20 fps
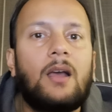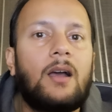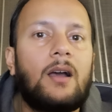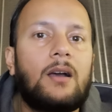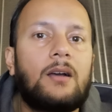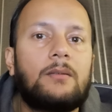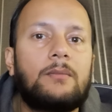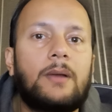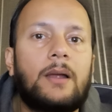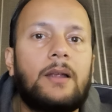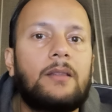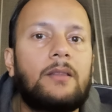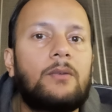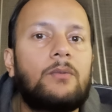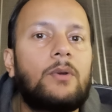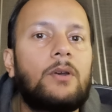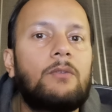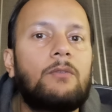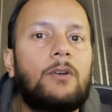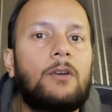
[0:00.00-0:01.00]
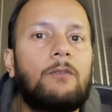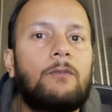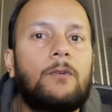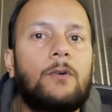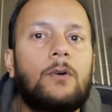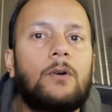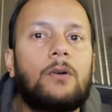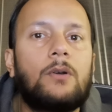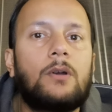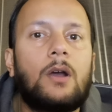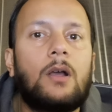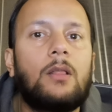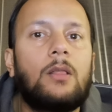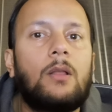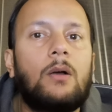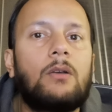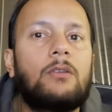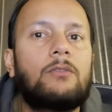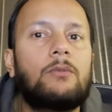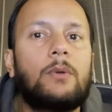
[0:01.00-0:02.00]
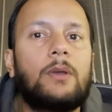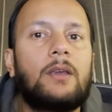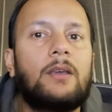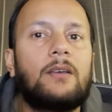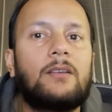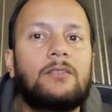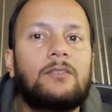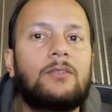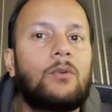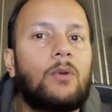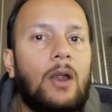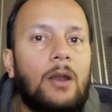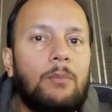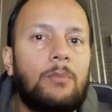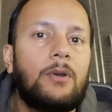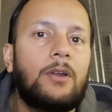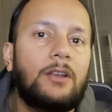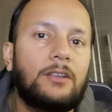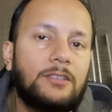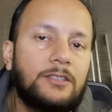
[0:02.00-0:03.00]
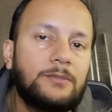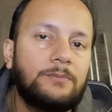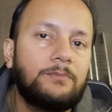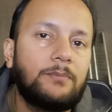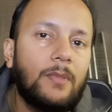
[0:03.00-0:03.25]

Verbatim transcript: um, and the 2024 uh, Las Vegas Grand Prix.